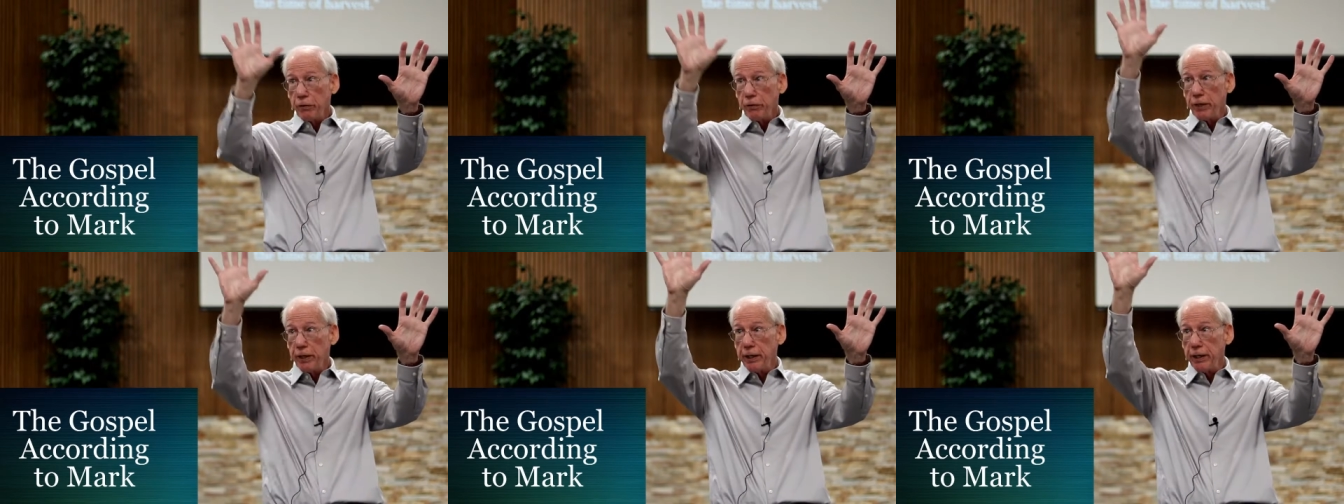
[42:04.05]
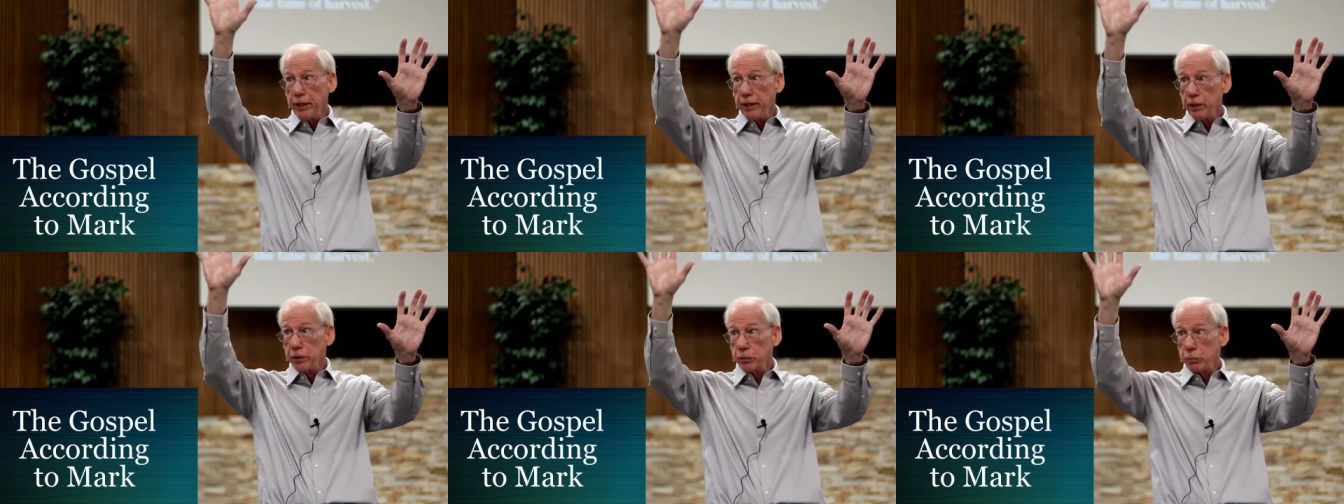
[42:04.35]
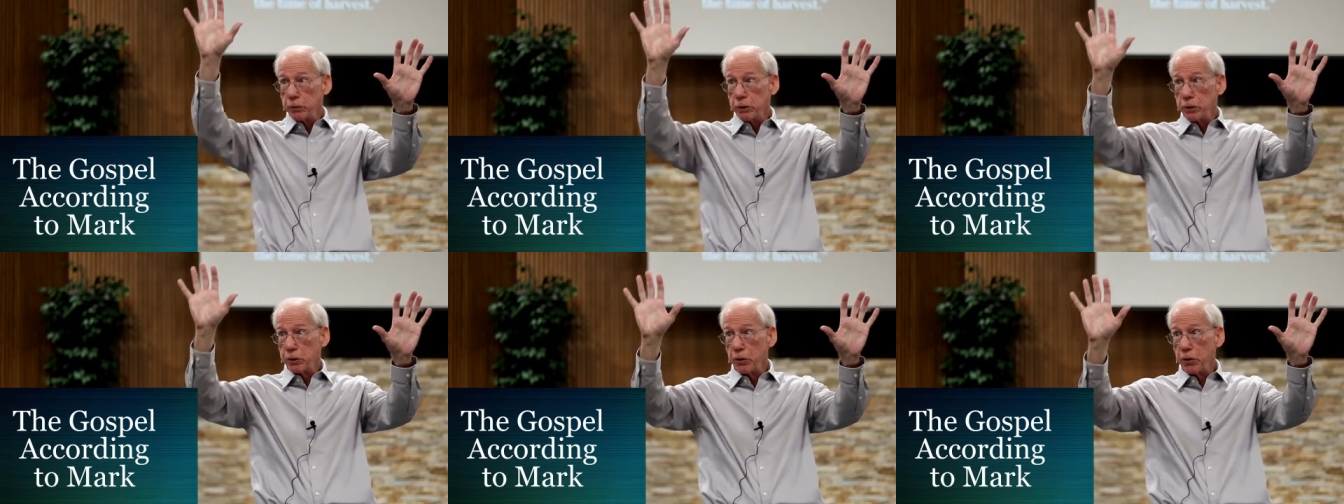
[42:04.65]
Then at
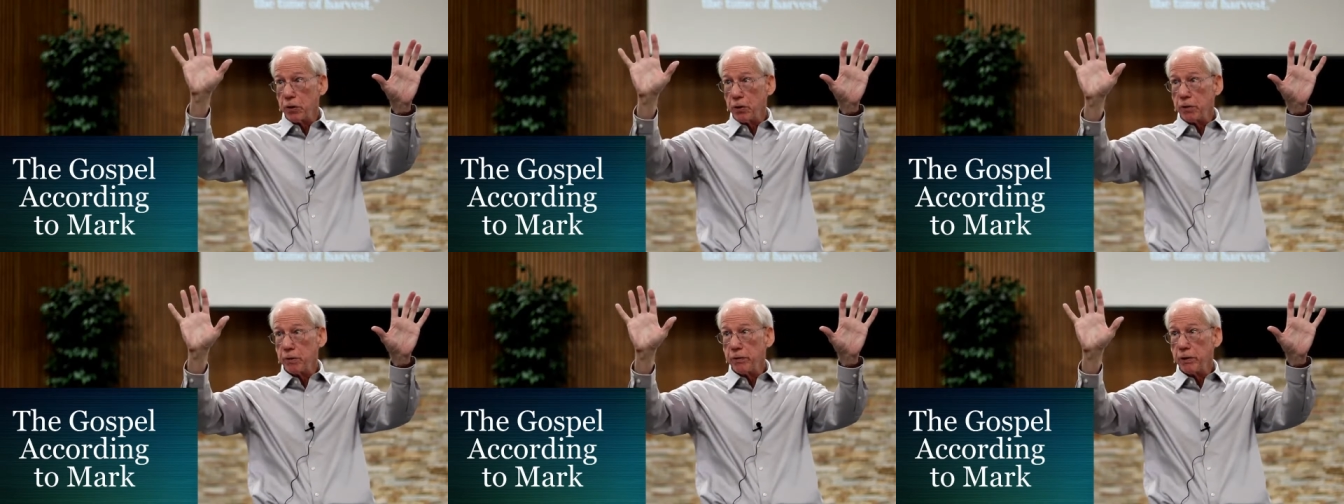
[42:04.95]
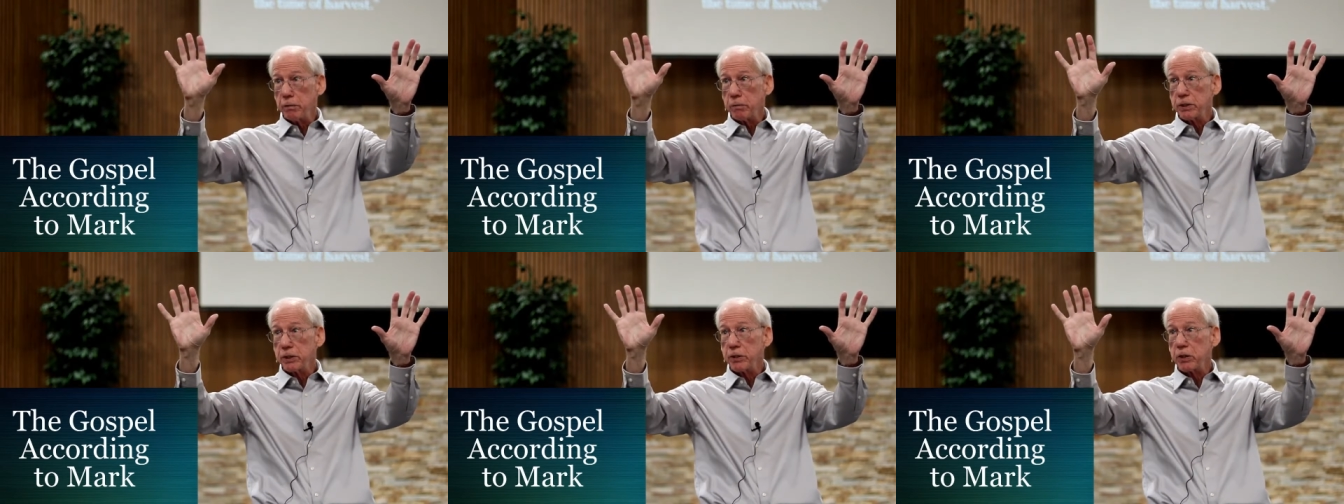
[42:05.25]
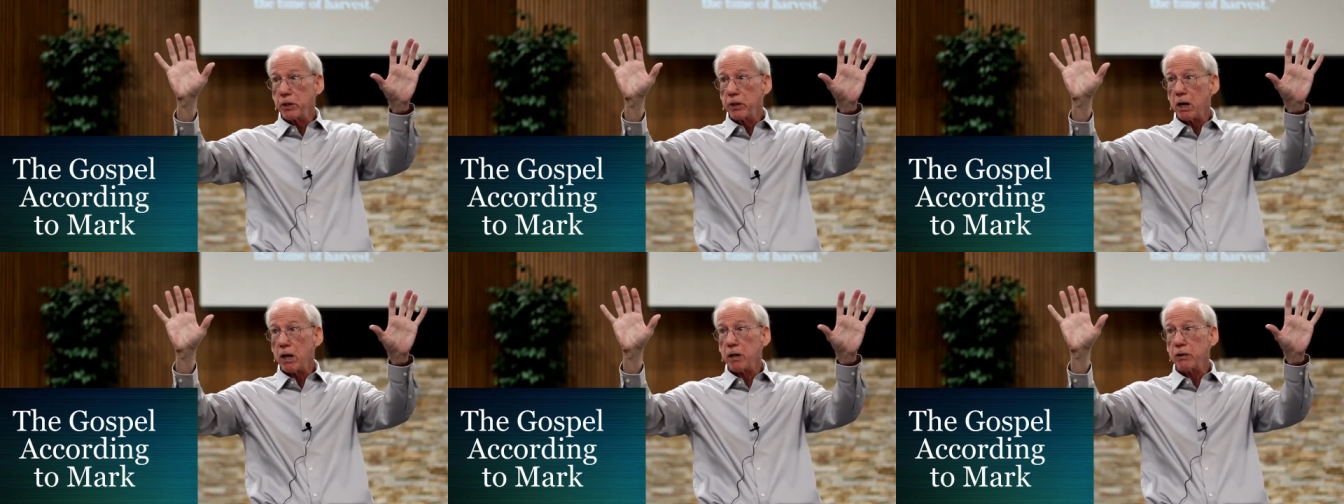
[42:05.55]
his return, there
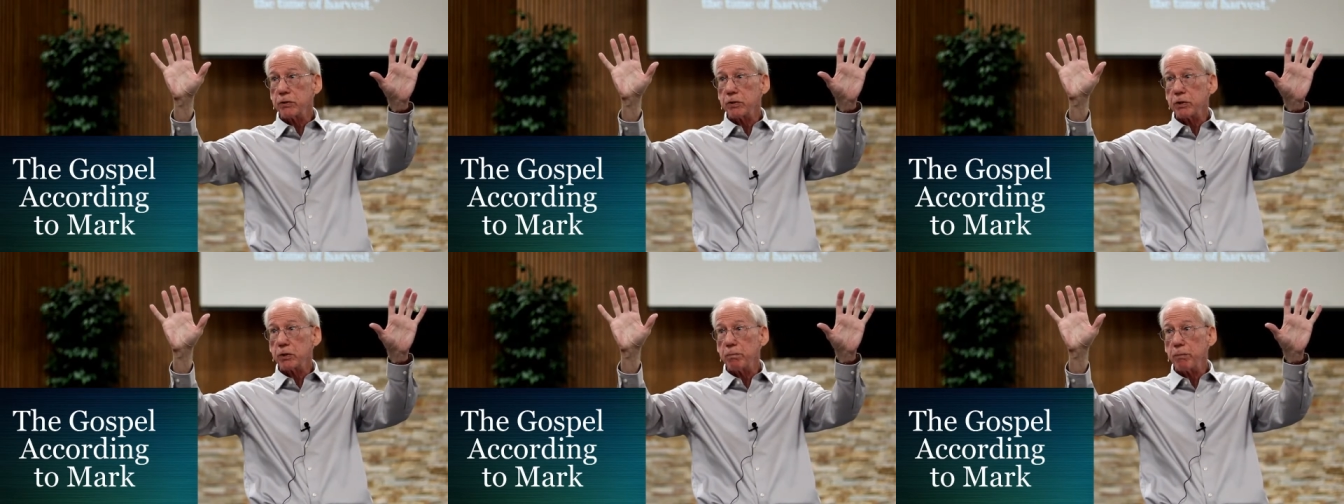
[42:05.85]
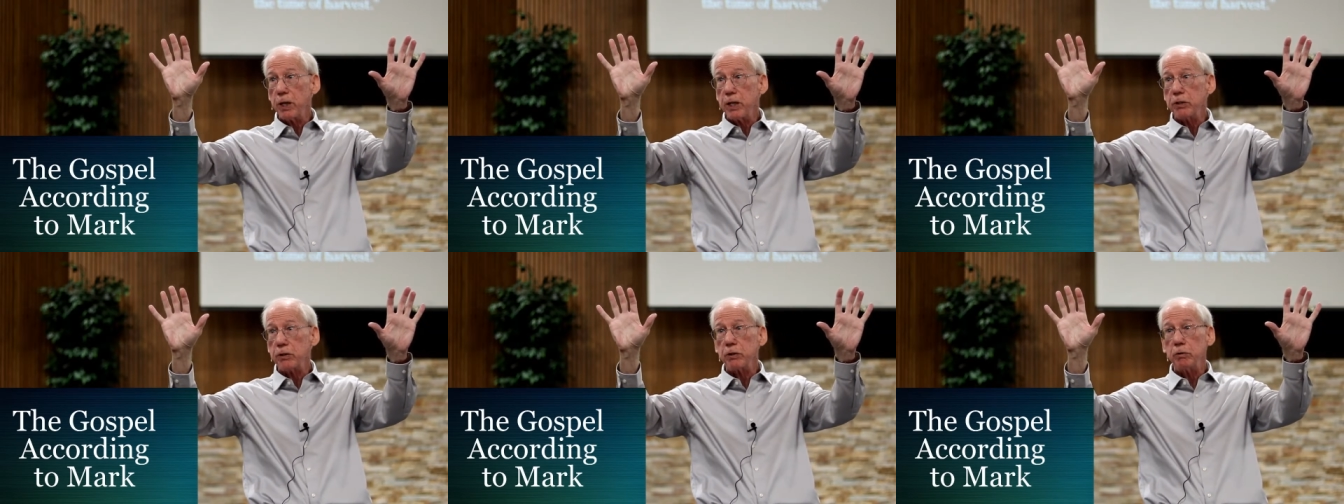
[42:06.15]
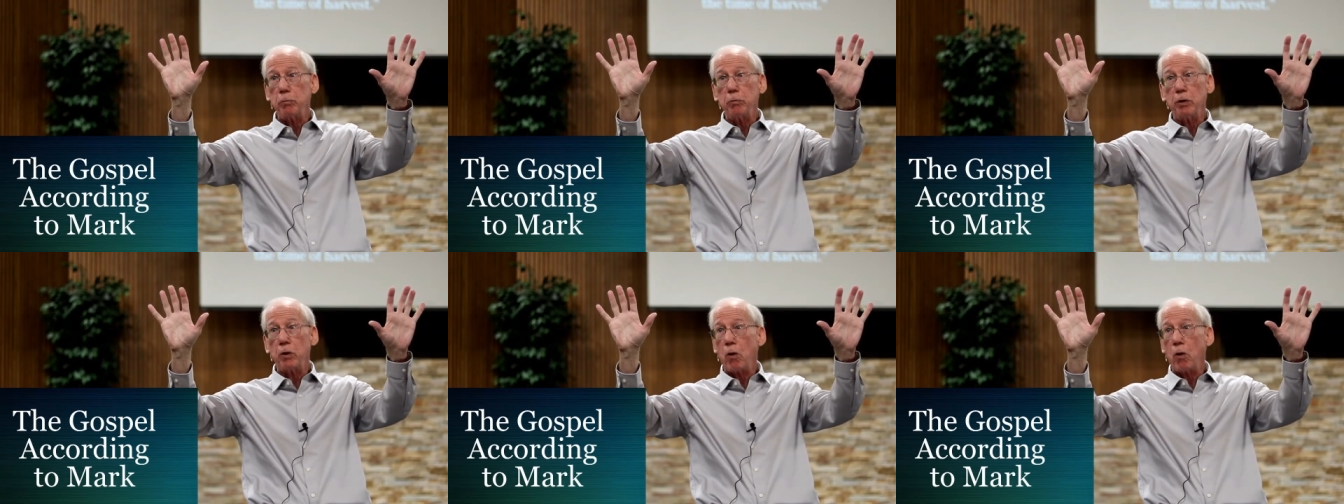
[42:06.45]
is the consummation